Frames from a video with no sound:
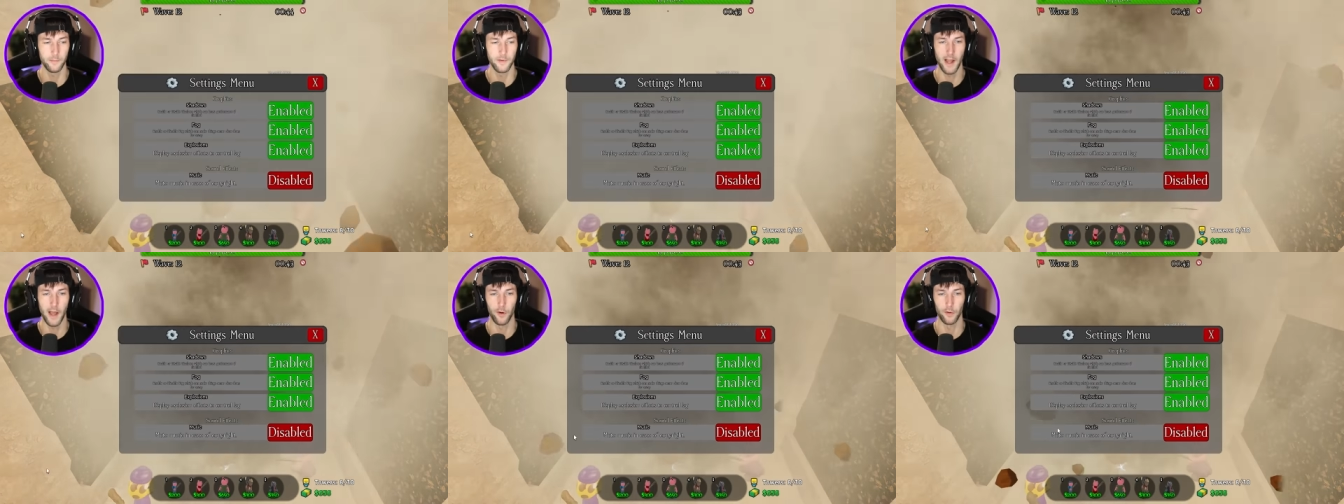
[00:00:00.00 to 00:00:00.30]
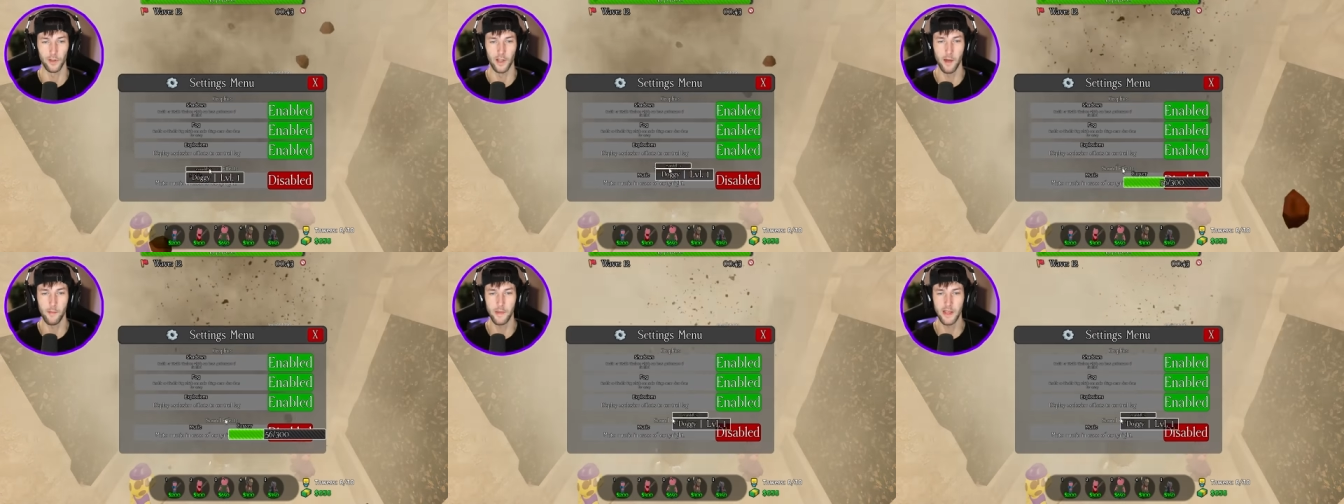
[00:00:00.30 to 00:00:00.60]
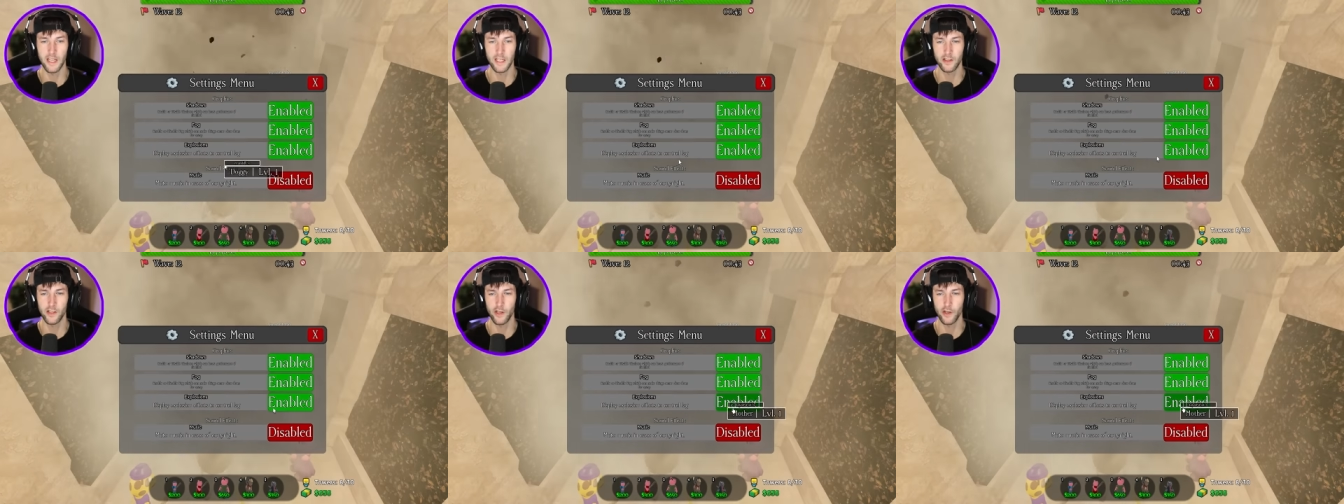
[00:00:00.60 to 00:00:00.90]
him down. Let
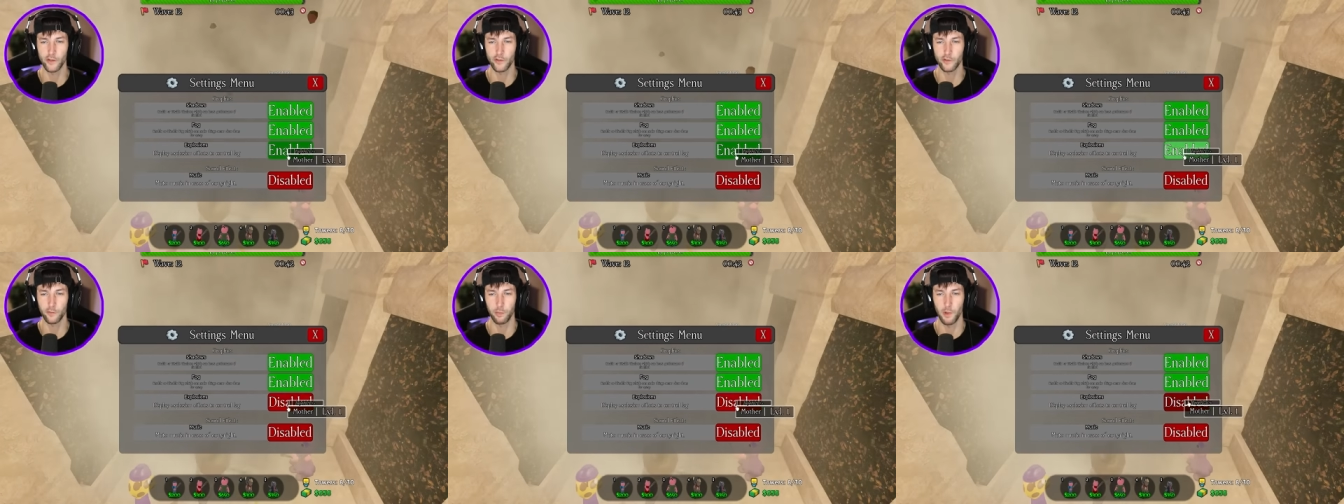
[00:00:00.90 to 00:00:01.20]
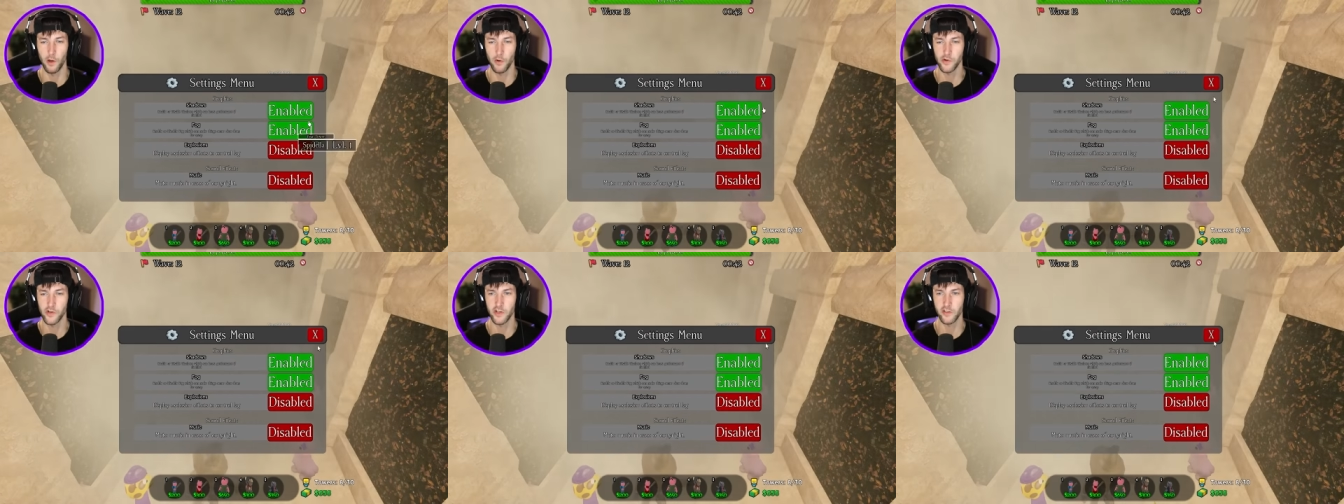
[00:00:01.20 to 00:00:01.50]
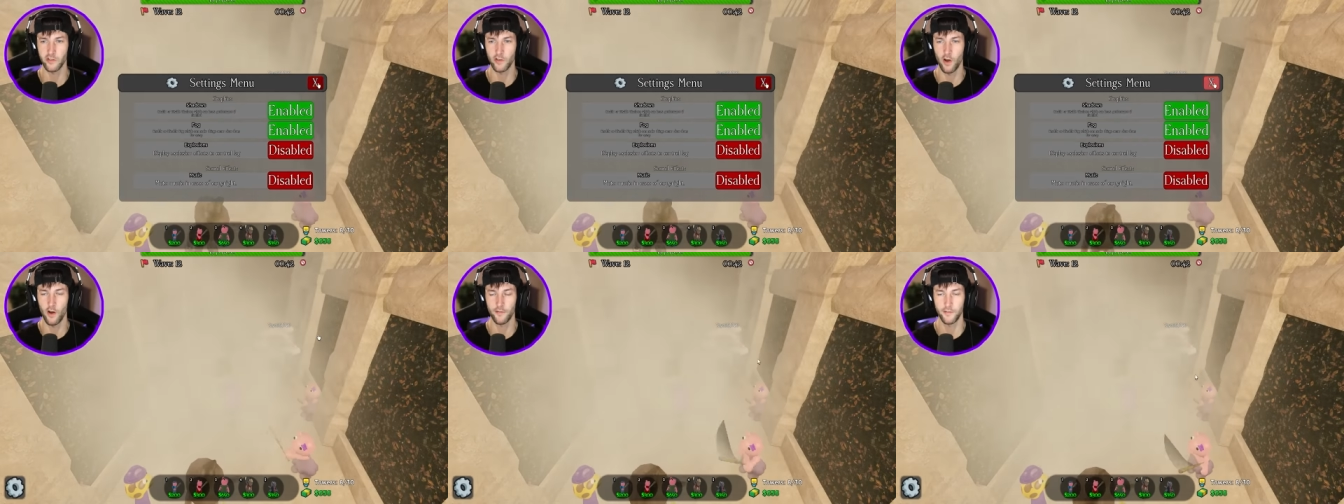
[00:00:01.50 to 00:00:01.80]
me get the
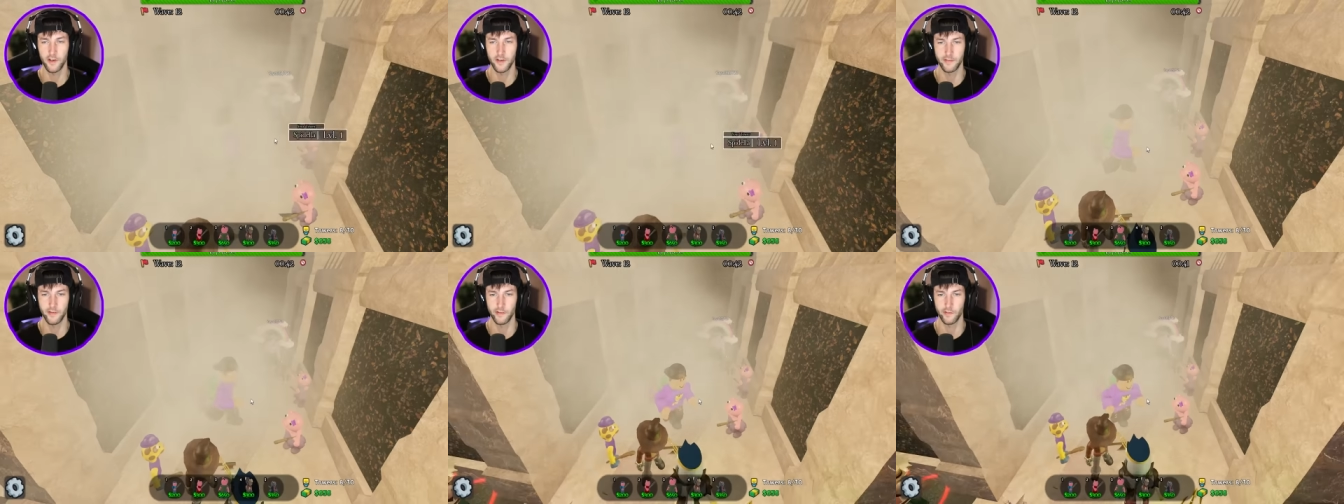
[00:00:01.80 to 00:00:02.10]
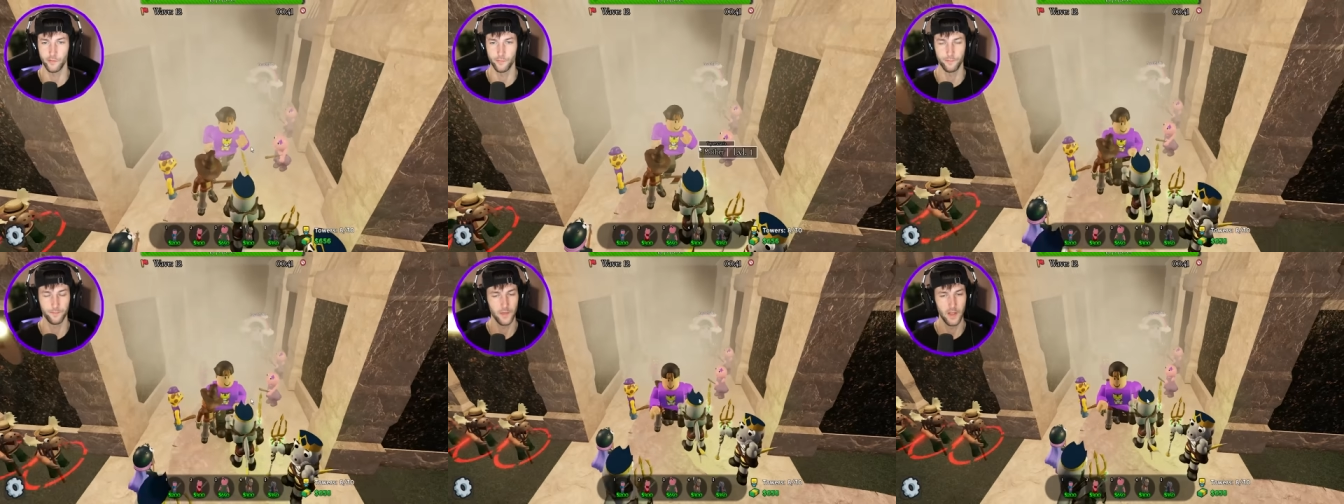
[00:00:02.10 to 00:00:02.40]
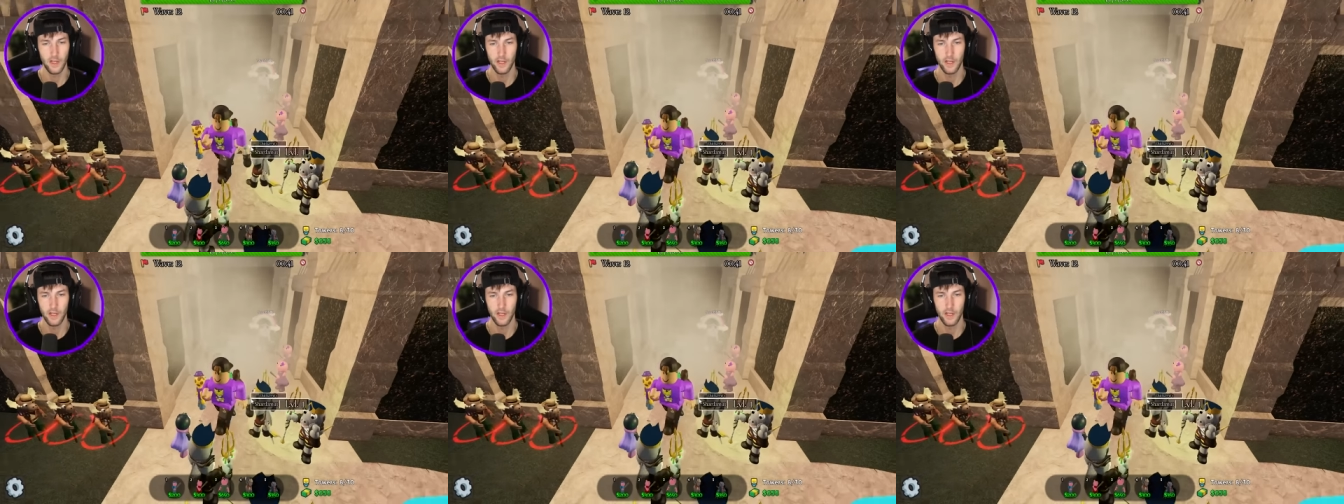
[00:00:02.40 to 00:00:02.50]
explosions off because it's,